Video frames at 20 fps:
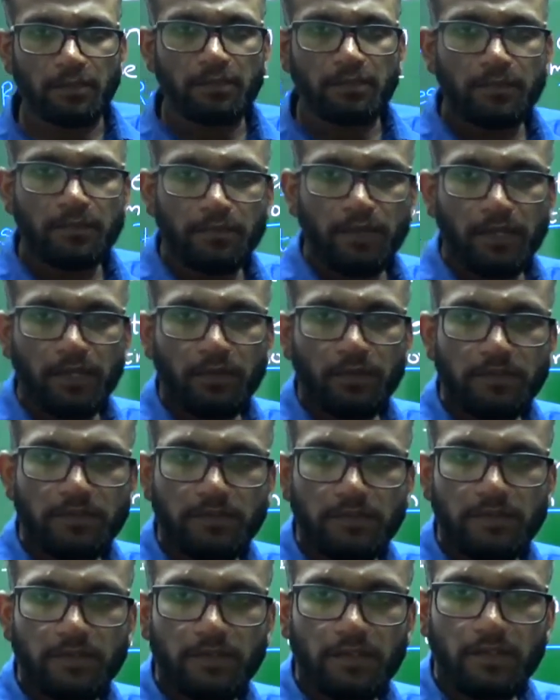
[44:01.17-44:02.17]
Very good,
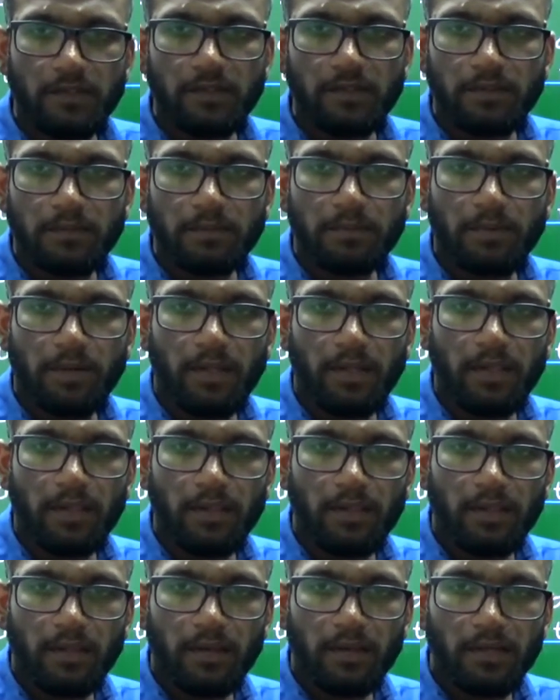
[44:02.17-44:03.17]
Setmal.
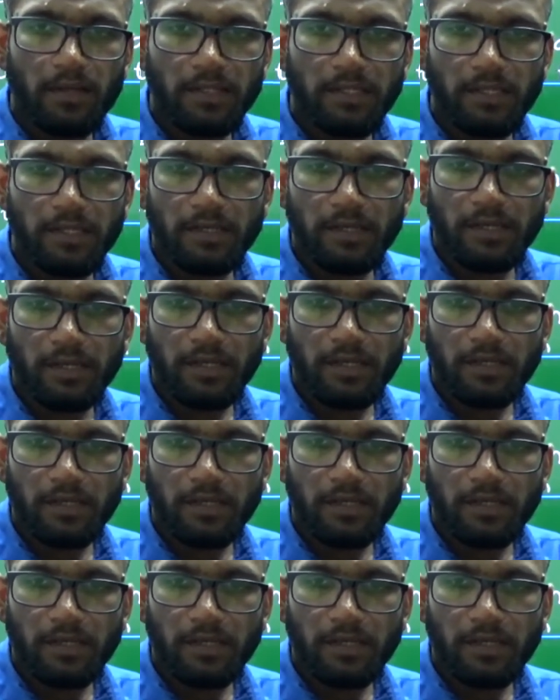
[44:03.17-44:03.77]
I think correct.